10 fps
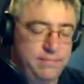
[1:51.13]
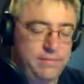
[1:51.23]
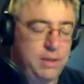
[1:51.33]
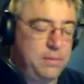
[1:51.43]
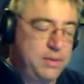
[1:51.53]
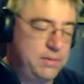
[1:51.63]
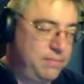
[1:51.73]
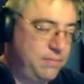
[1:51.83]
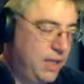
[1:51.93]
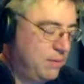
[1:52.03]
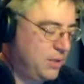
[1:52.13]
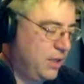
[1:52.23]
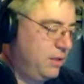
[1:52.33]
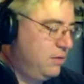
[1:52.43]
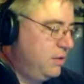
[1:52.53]
so it was good.
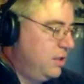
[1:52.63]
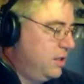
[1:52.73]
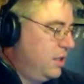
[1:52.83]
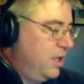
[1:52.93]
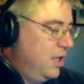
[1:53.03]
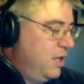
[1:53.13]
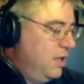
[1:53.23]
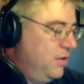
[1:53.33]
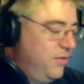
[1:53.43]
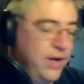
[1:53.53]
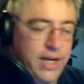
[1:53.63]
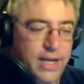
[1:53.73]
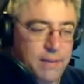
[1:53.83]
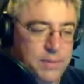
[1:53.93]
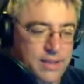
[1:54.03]
It's a very
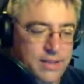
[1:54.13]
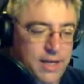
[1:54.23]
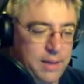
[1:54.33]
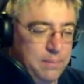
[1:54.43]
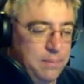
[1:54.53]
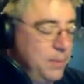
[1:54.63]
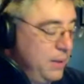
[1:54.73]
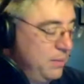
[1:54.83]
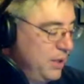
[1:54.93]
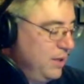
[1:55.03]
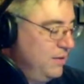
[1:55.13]
empty stadium, but it was good.